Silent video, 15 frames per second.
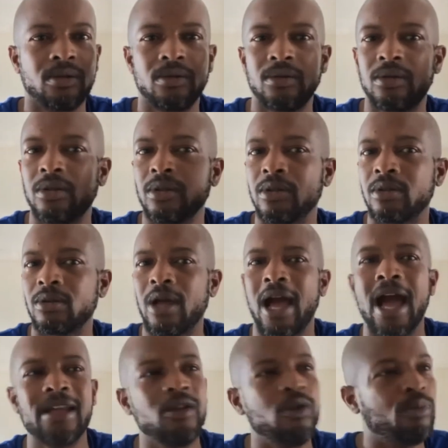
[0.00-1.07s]
to
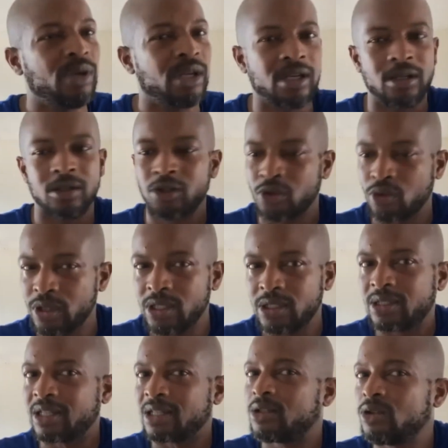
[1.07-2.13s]
how you been in the streets
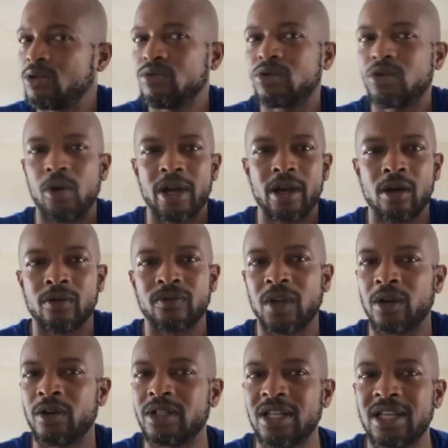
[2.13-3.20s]
since you 12,
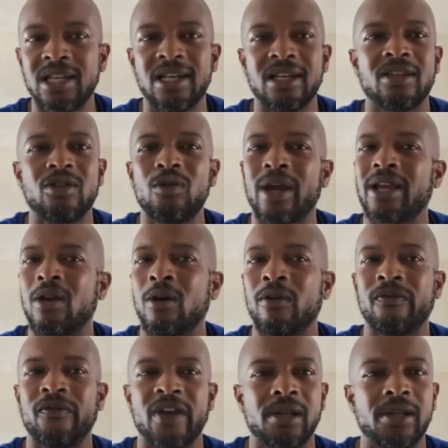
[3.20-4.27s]
13 and you ain't no
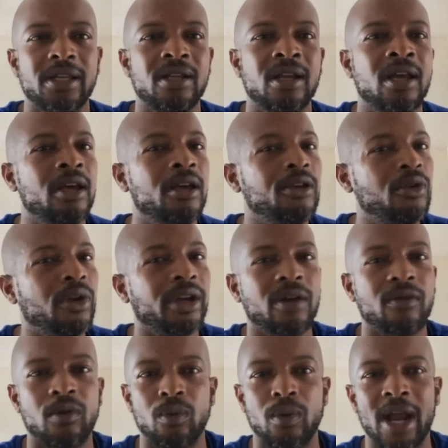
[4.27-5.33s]
felon, you ain't
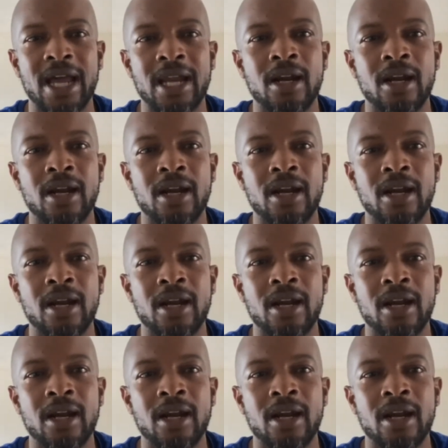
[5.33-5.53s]
never ratted